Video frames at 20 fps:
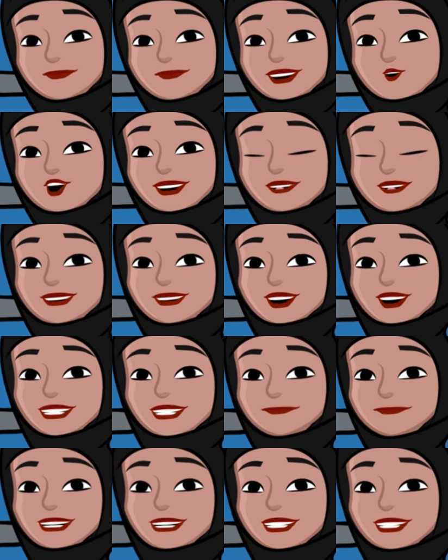and whether they
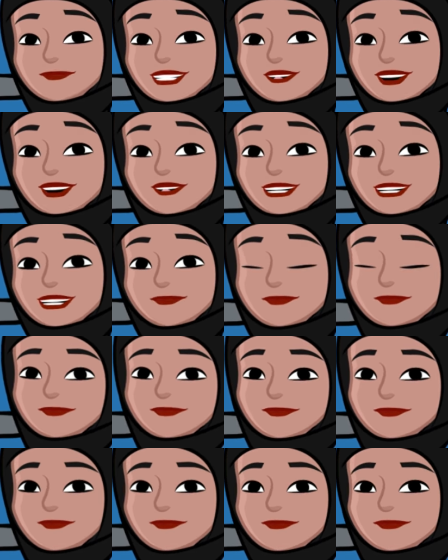speak clearly.
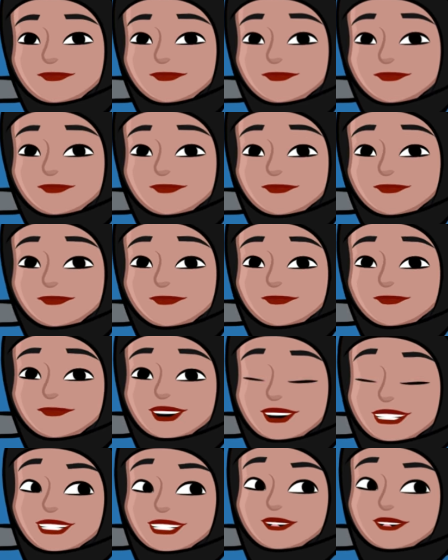
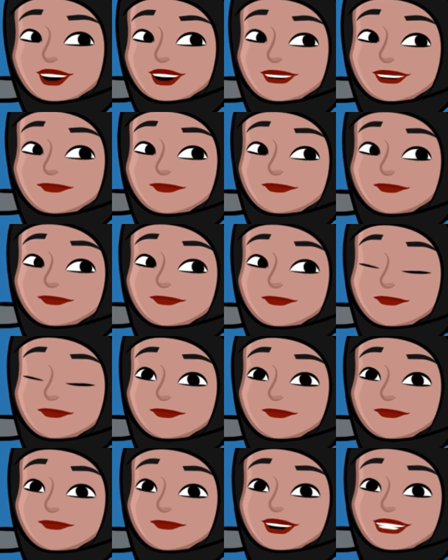Disclaimer:
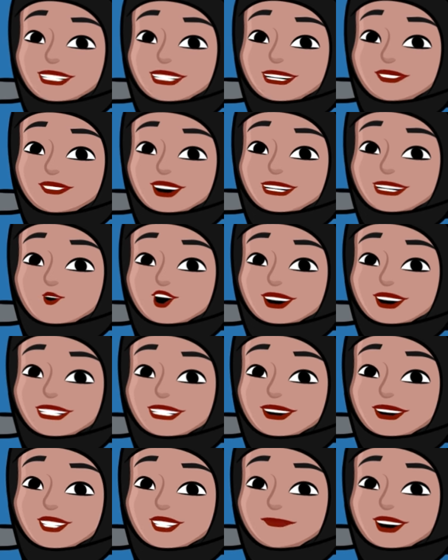this
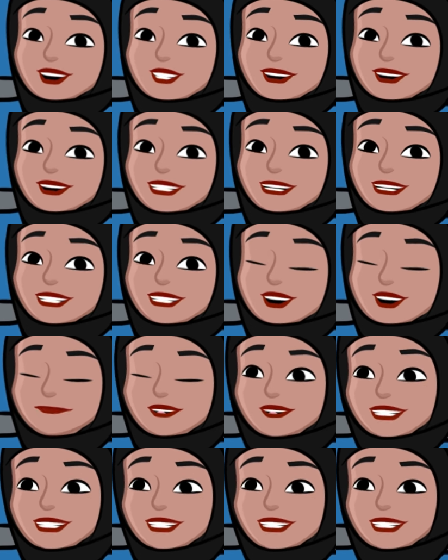evaluation may not be able